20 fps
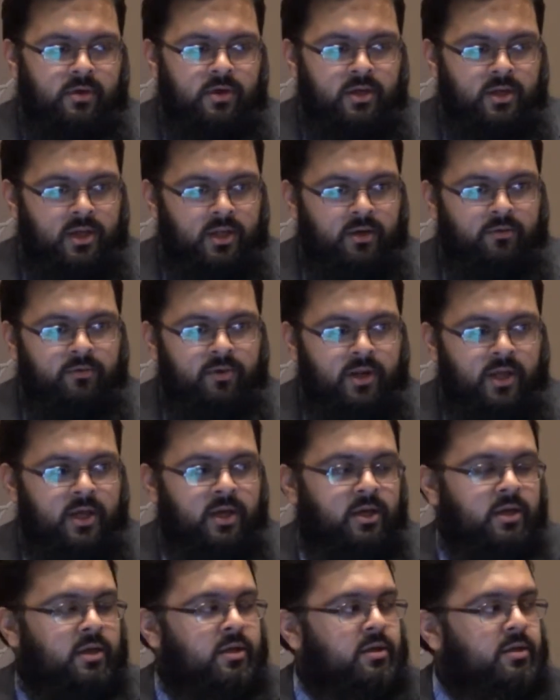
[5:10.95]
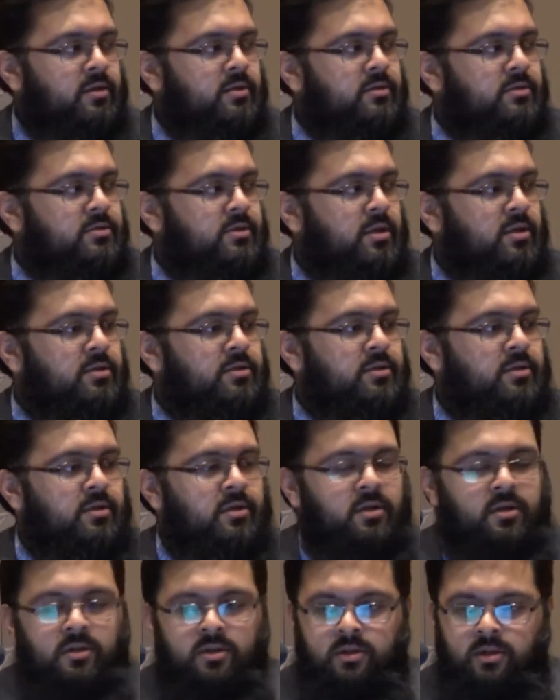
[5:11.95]
right, and lay
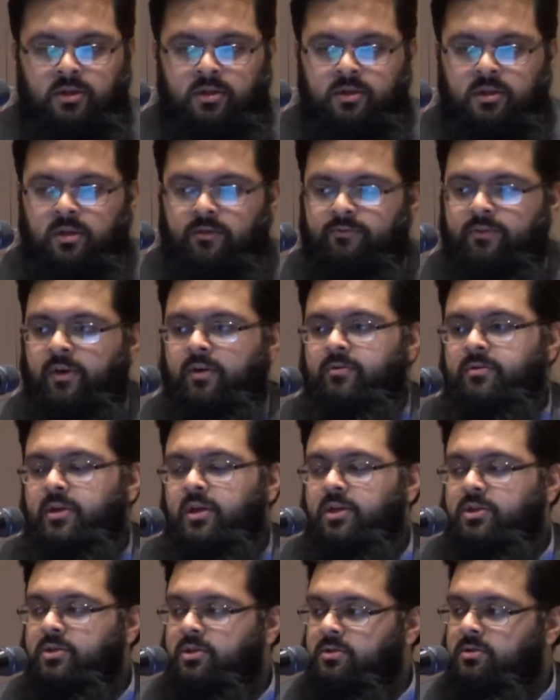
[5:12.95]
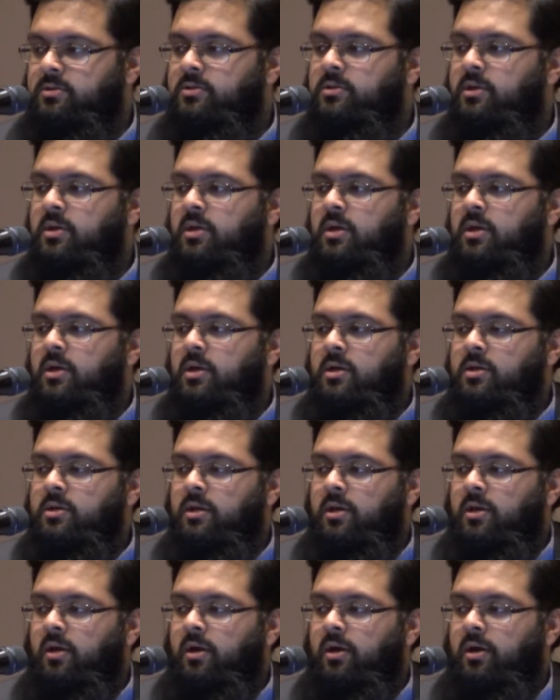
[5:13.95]
certain the foundations
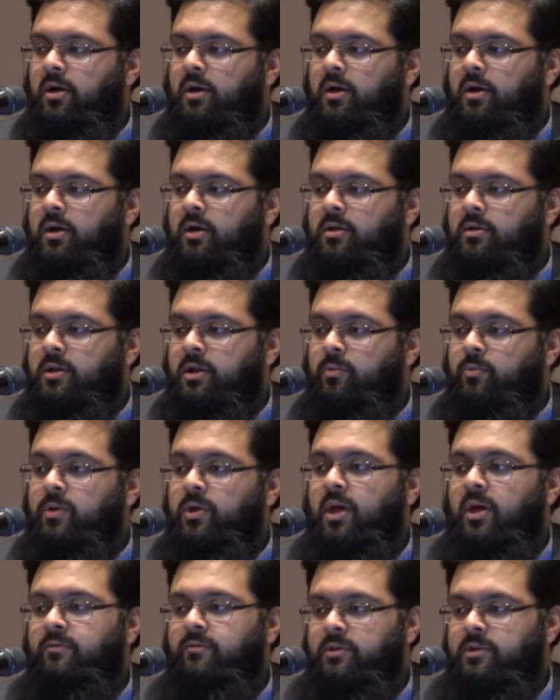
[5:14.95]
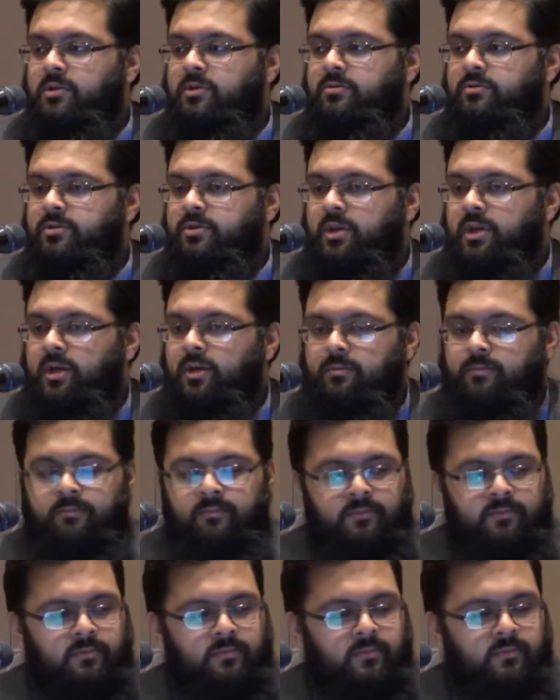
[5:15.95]
that we have until today.
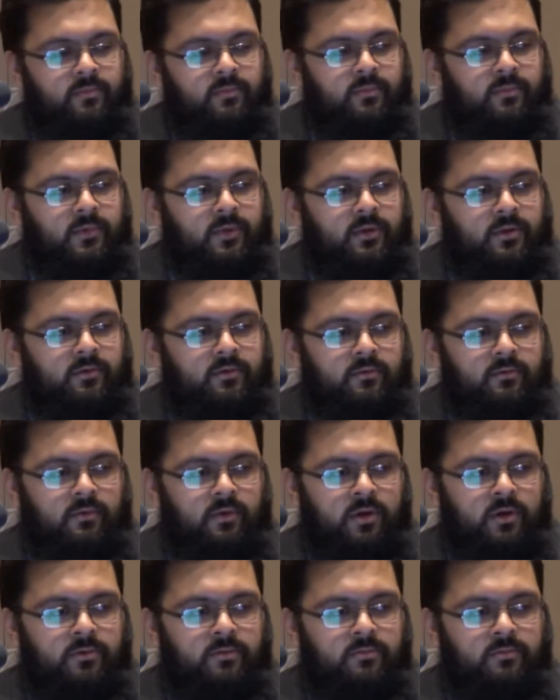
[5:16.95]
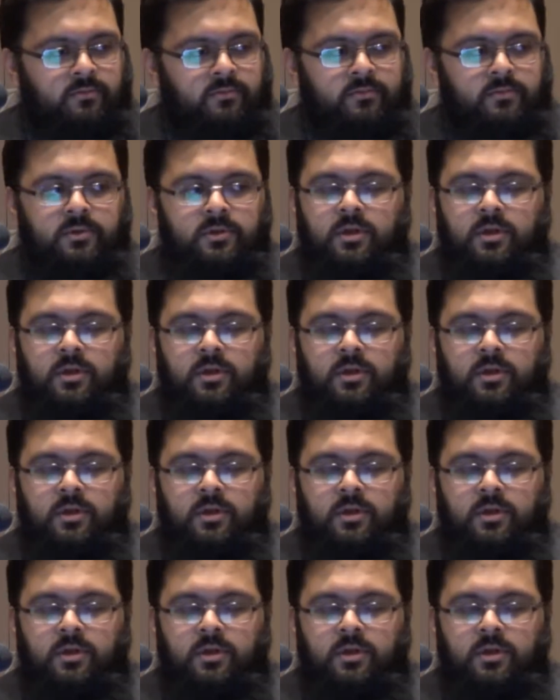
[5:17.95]
Right?